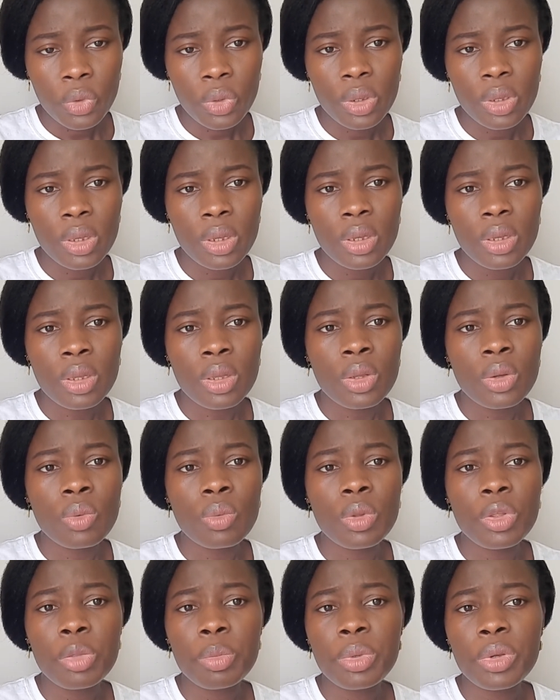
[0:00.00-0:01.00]
Okay,
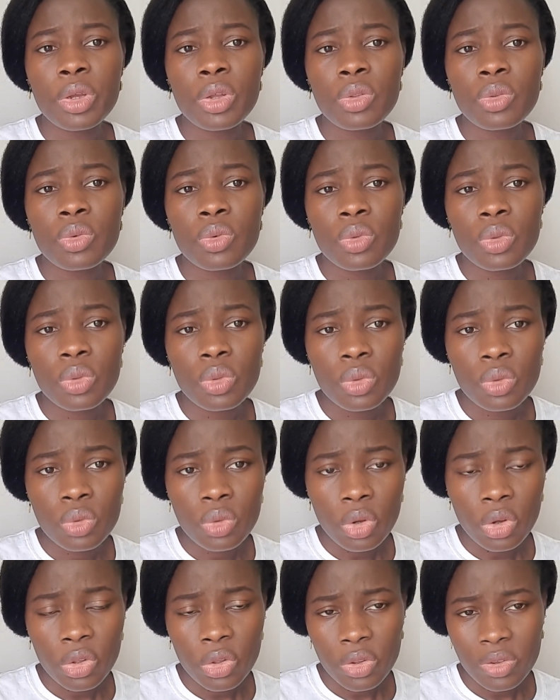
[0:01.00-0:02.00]
when you begin to
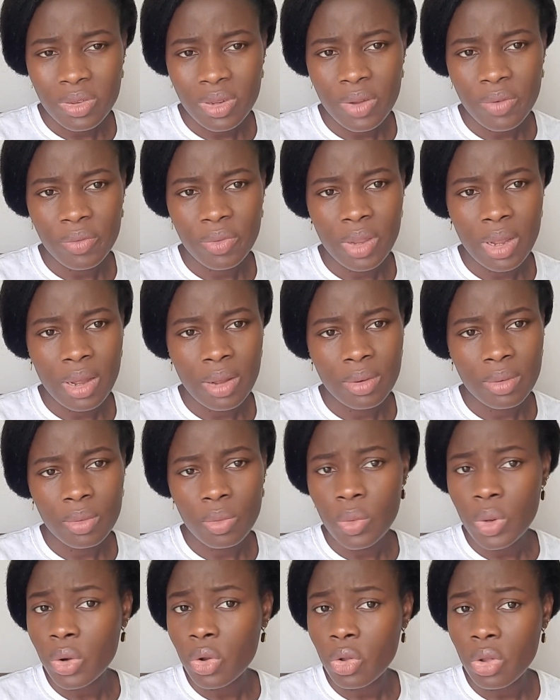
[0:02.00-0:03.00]
talk yourself down when